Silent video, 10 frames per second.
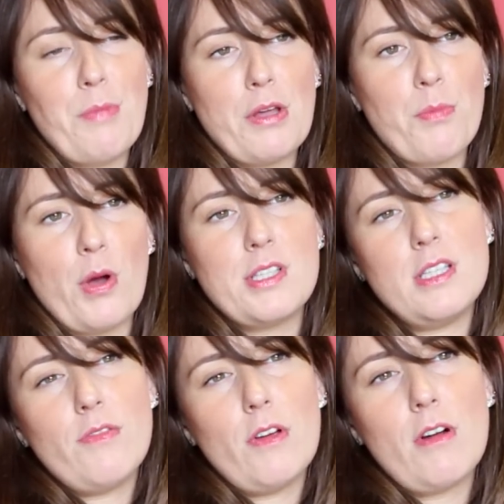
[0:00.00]
both
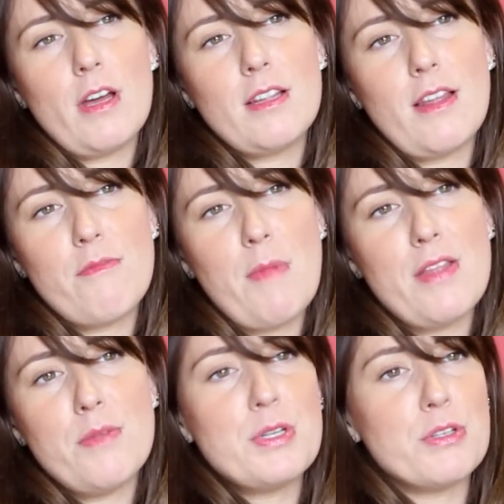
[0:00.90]
parties feel like they've
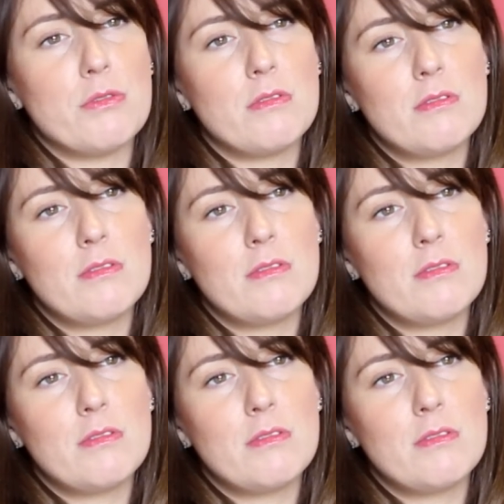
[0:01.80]
met in the middle.